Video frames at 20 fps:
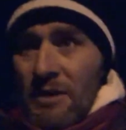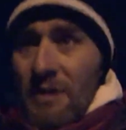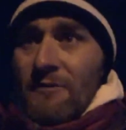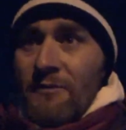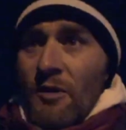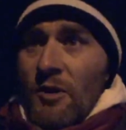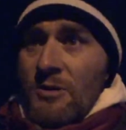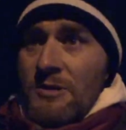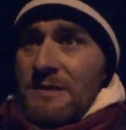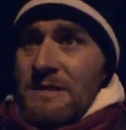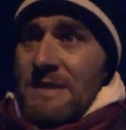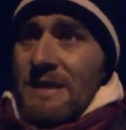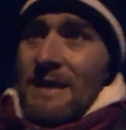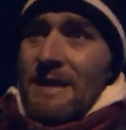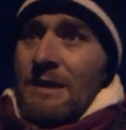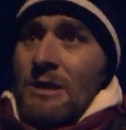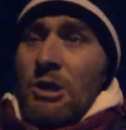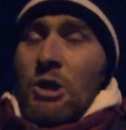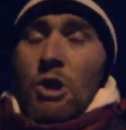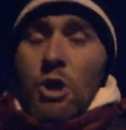the
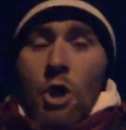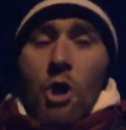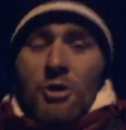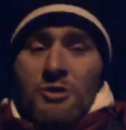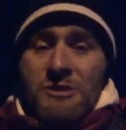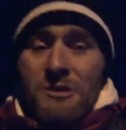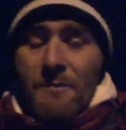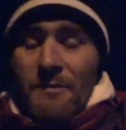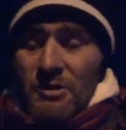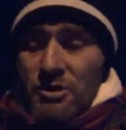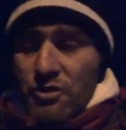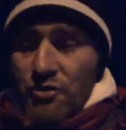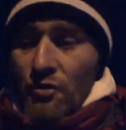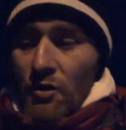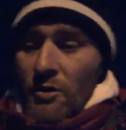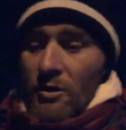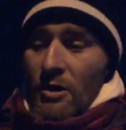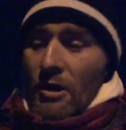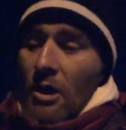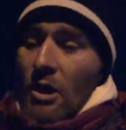adversity, learn to be
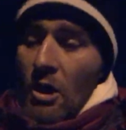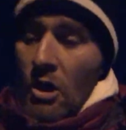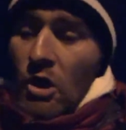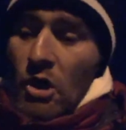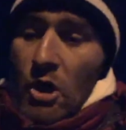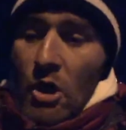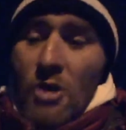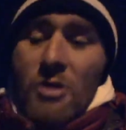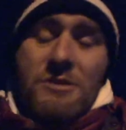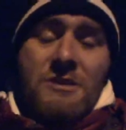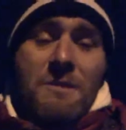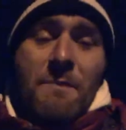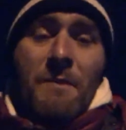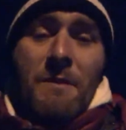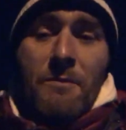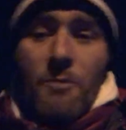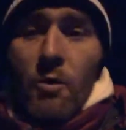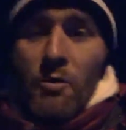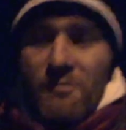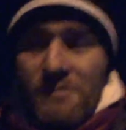stronger, learn to
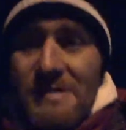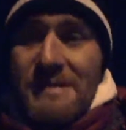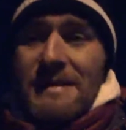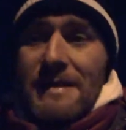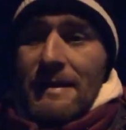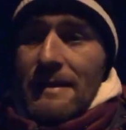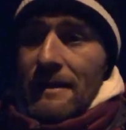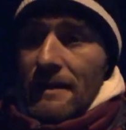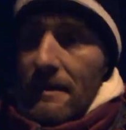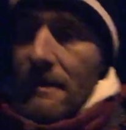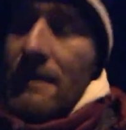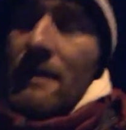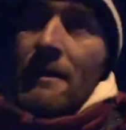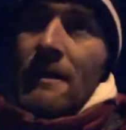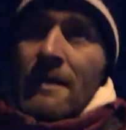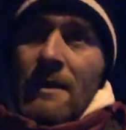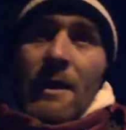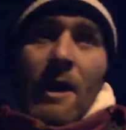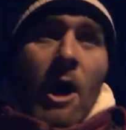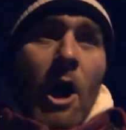be more resilient.
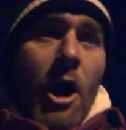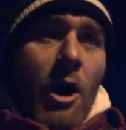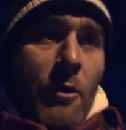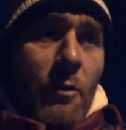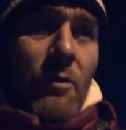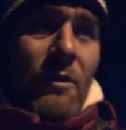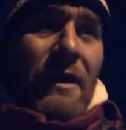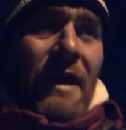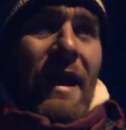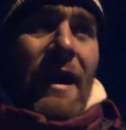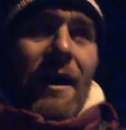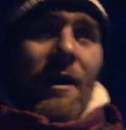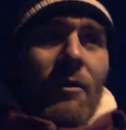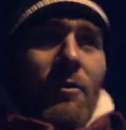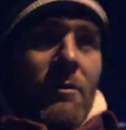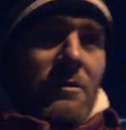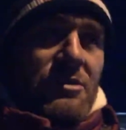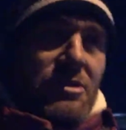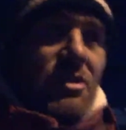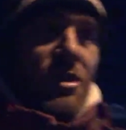I will
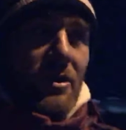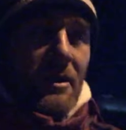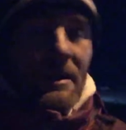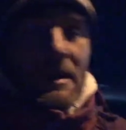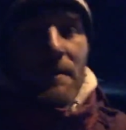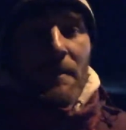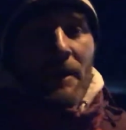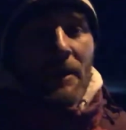now certainly